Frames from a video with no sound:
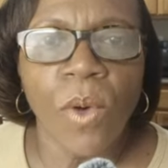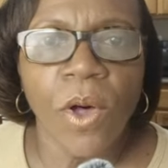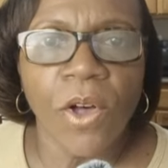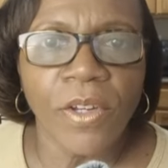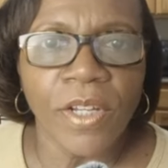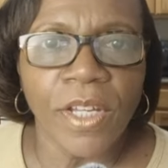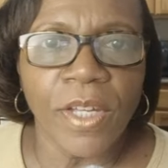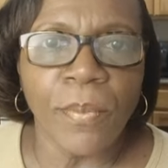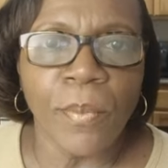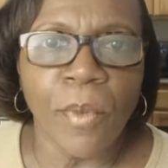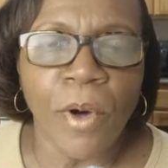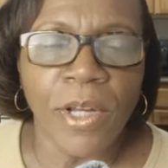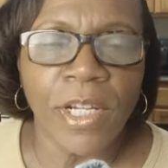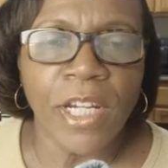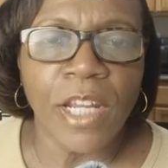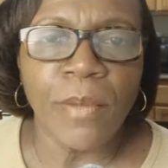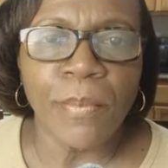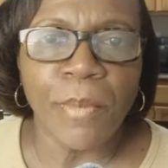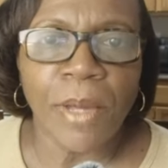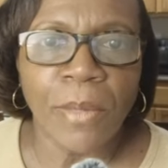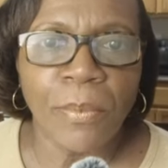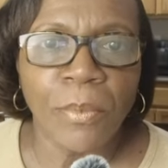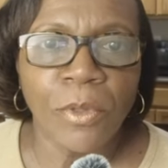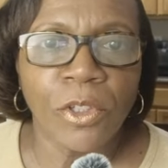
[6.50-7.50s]
Well, good
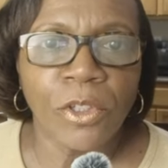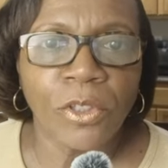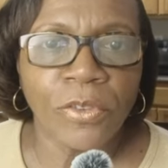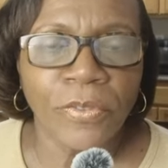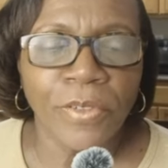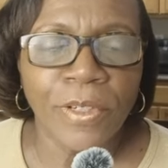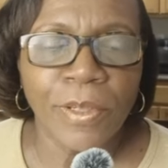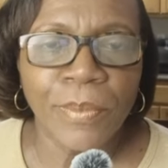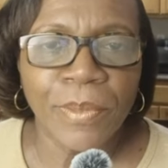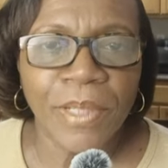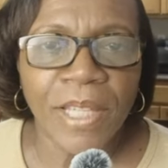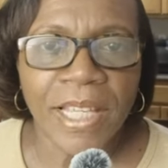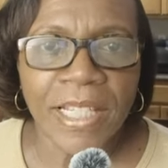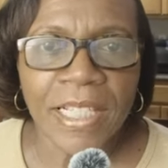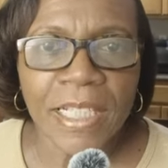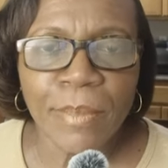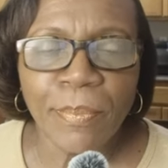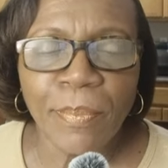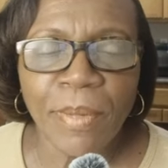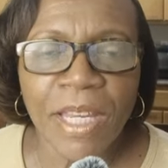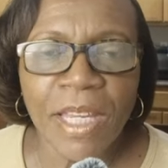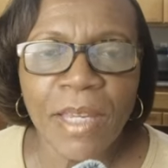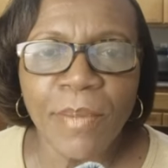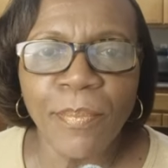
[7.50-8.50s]
morning, my beautifully
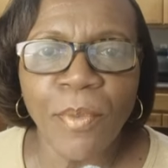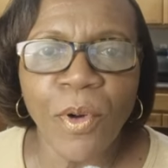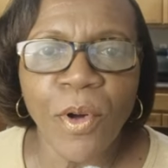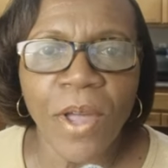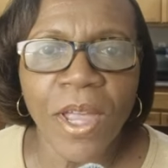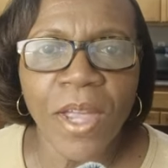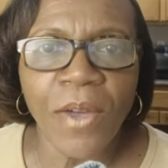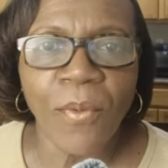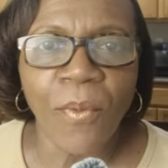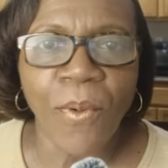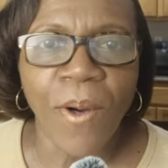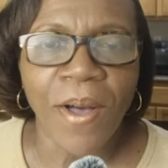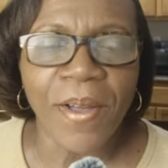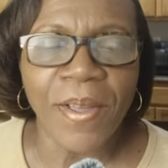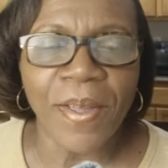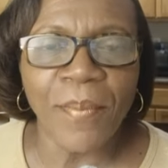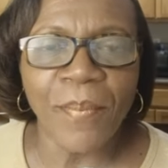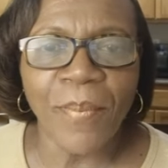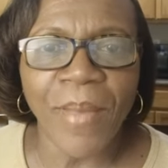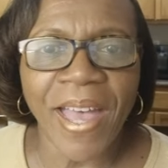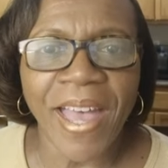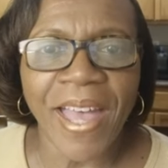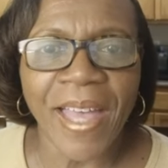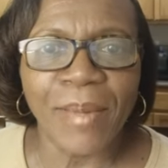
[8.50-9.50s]
blessed people, and
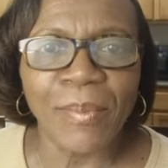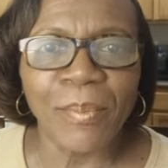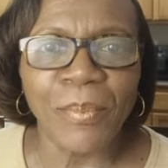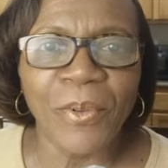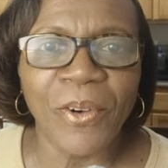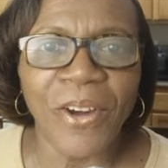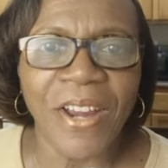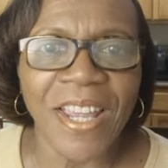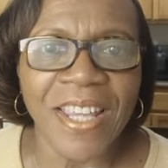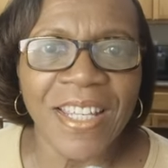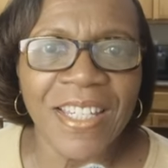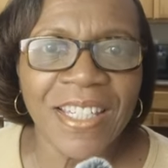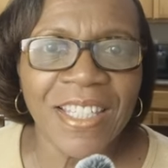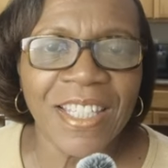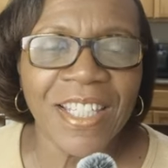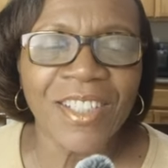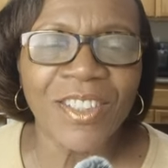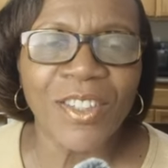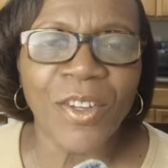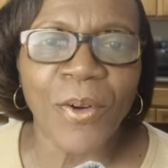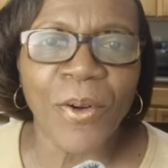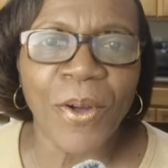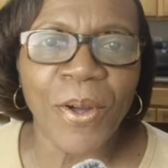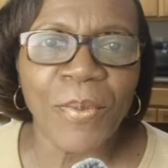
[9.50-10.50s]
welcome back. Praise the
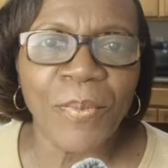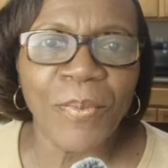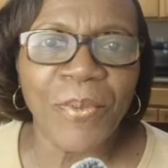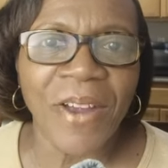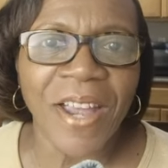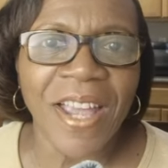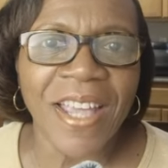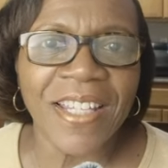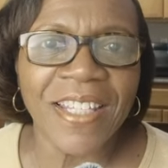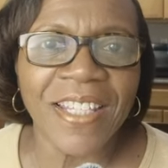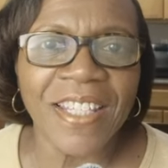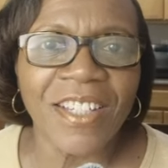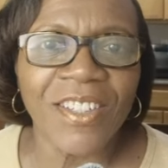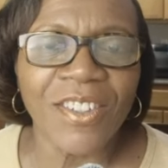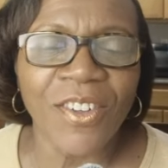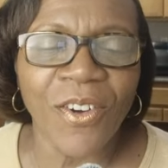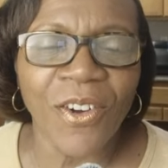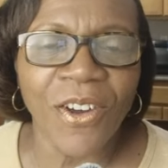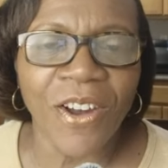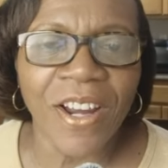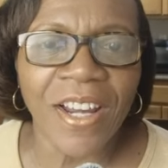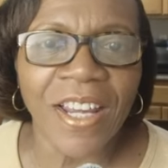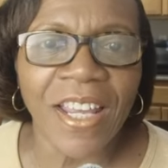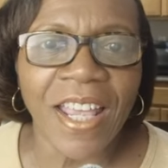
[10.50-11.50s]
Lord. Praise the
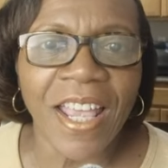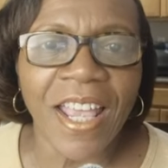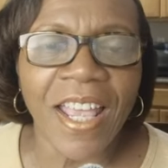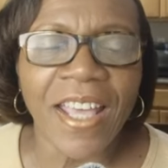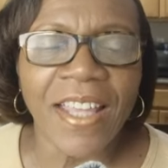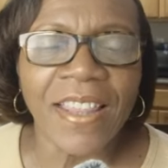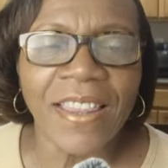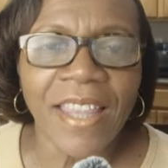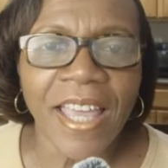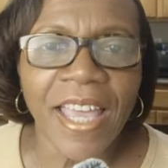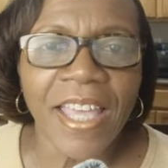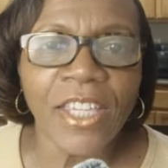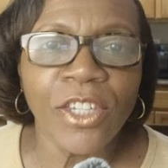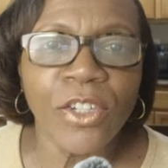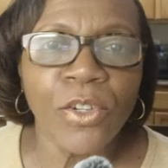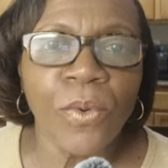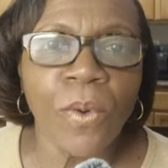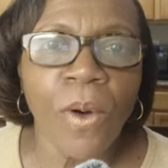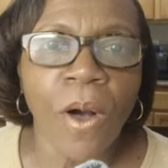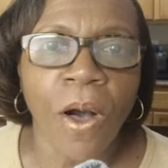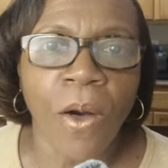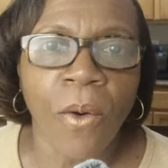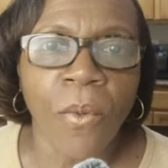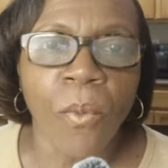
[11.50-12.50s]
Lord. Thank
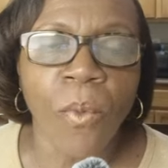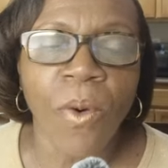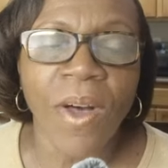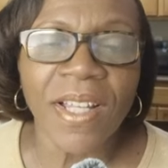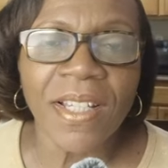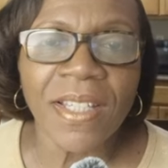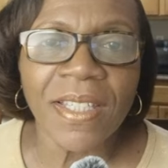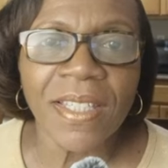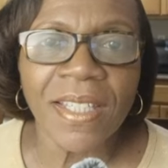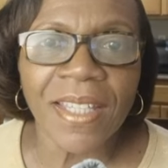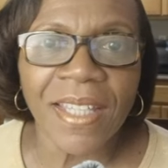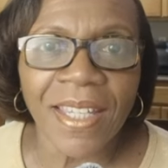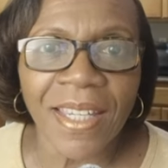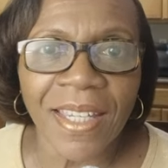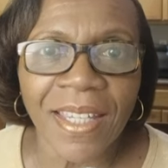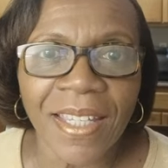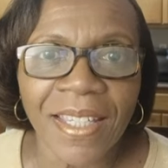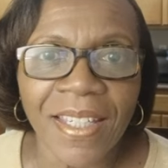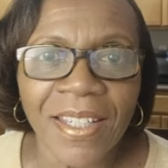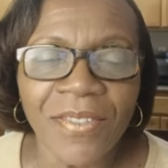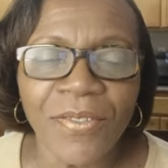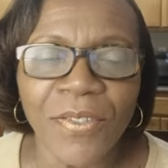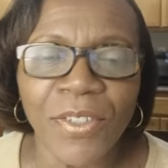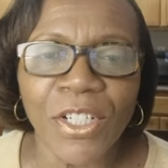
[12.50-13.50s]
you all once
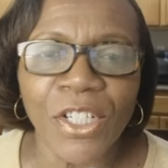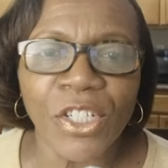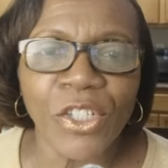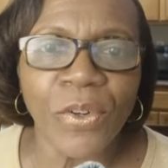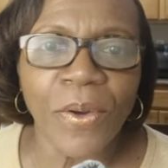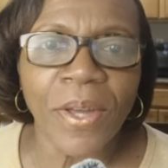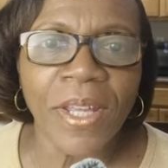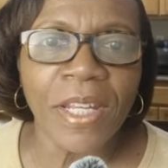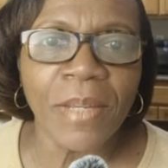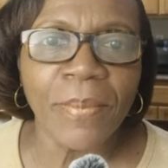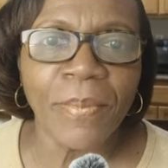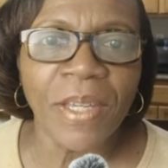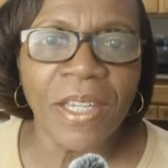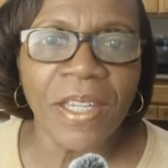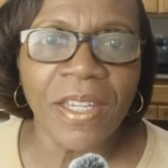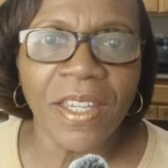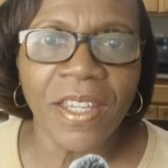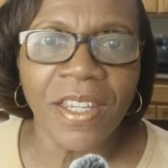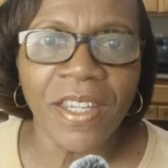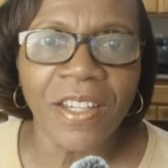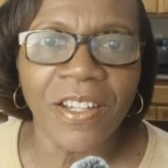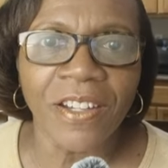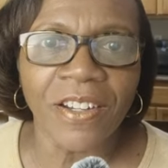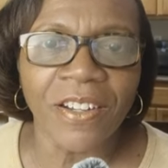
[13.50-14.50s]
again for joining me
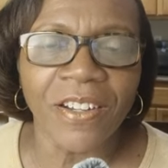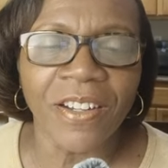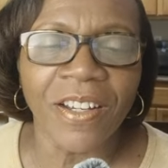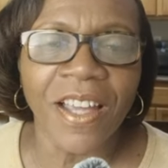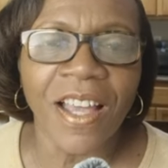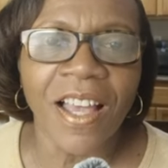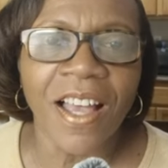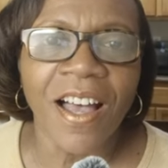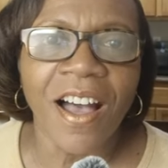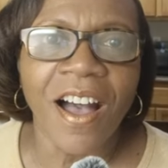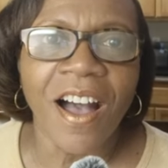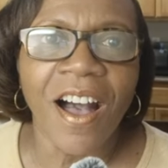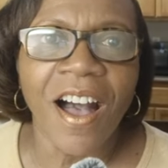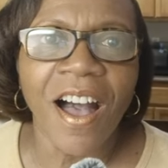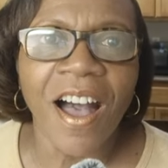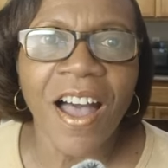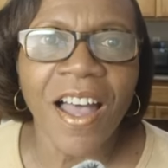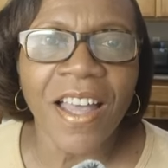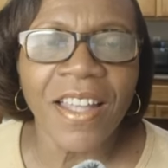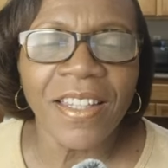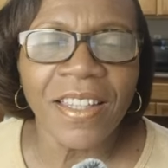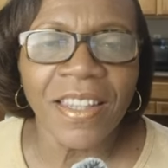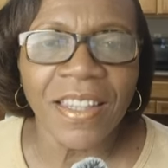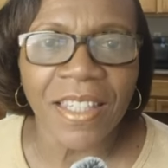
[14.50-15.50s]
here
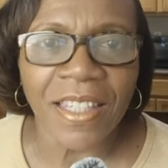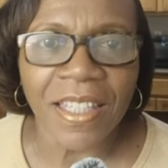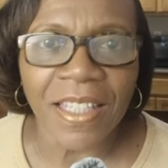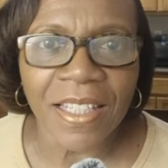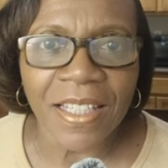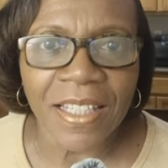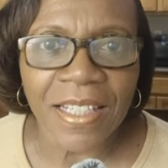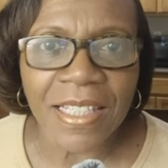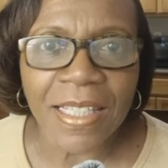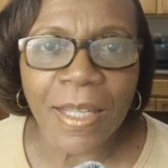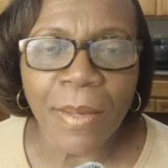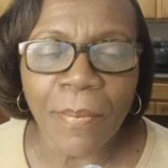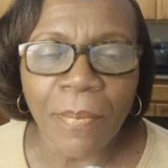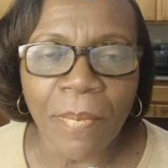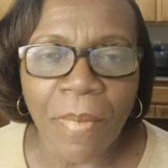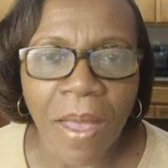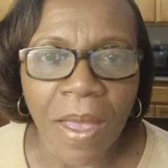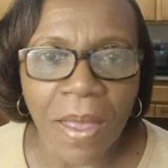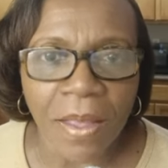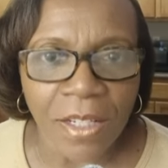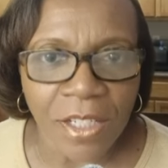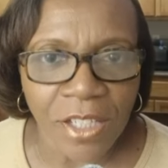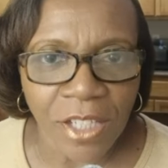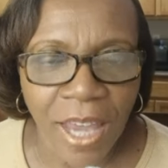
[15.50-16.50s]
on this
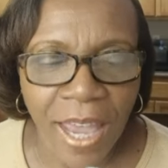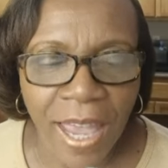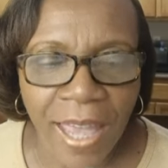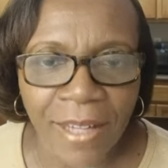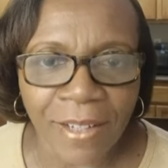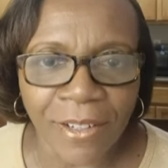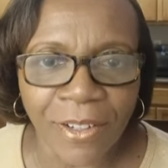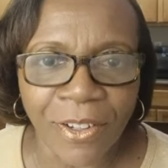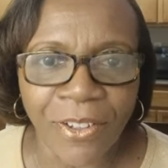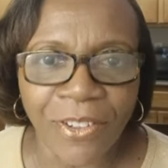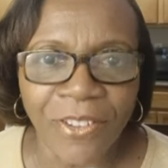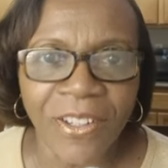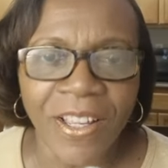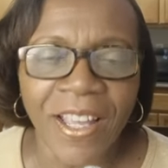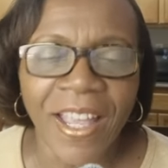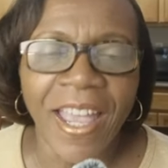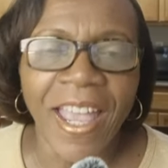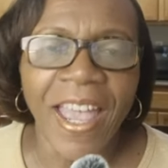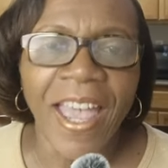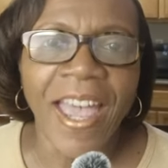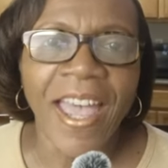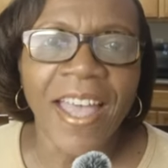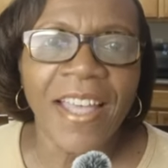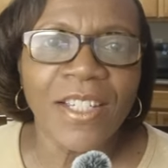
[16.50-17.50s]
channel,
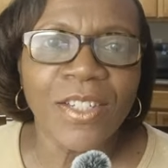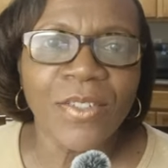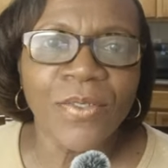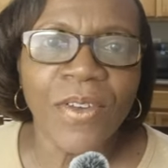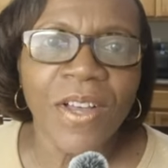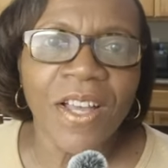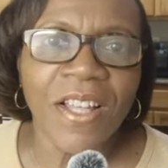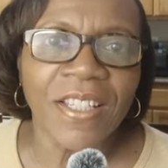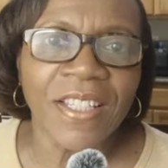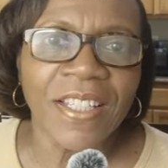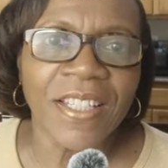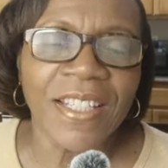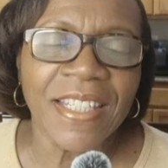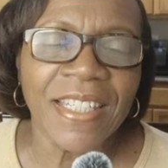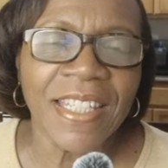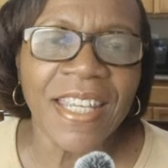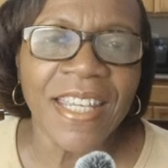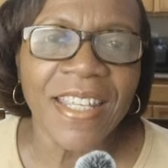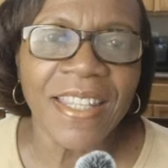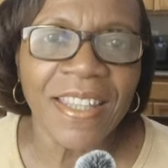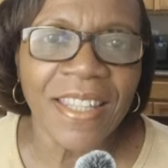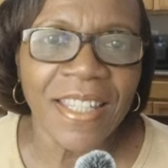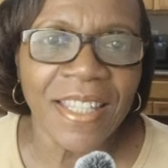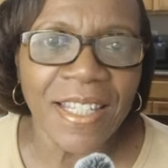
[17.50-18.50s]
as well as
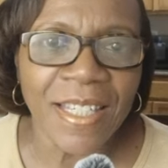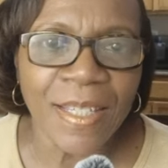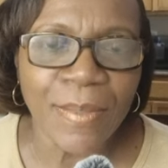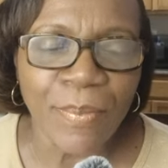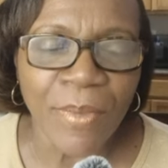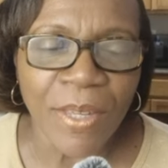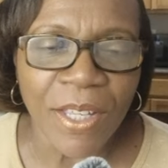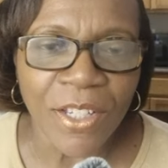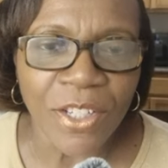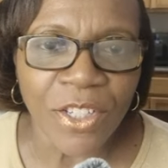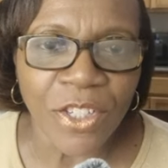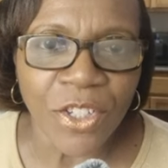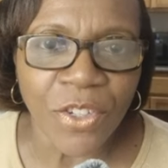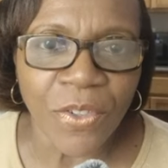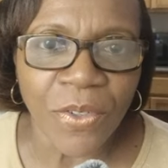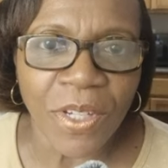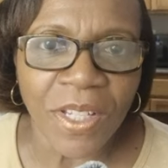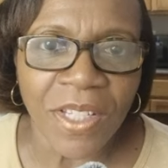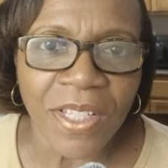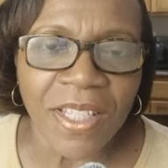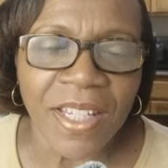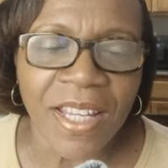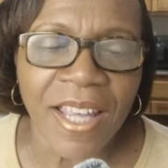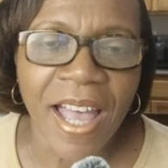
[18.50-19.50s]
in this
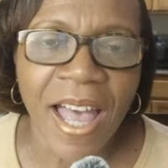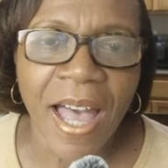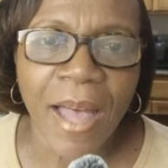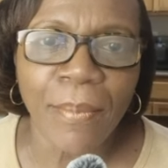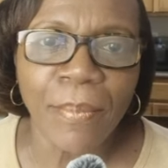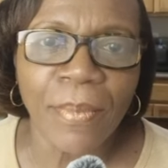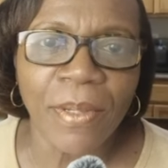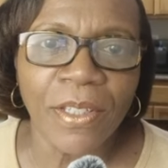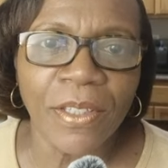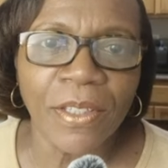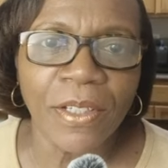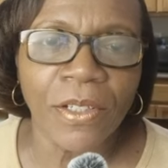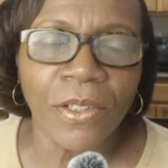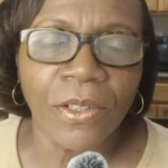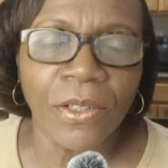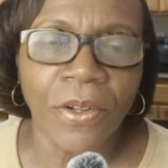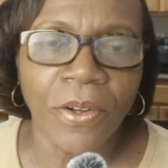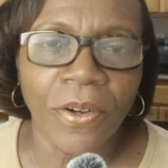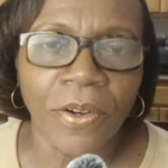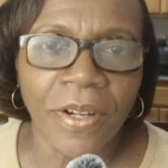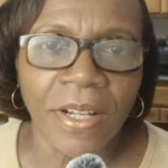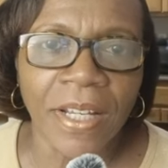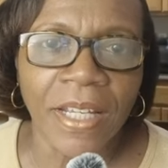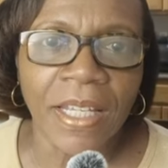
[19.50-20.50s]
ministry. To God be the
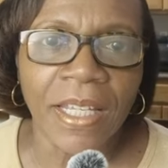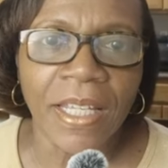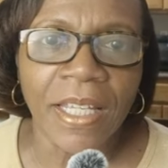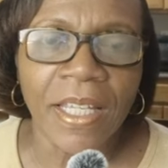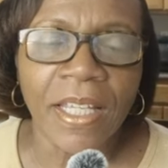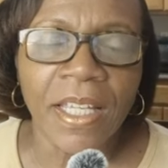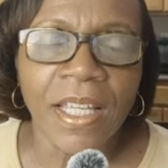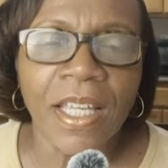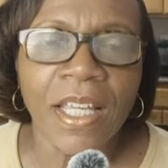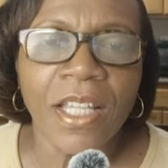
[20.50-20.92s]
glory.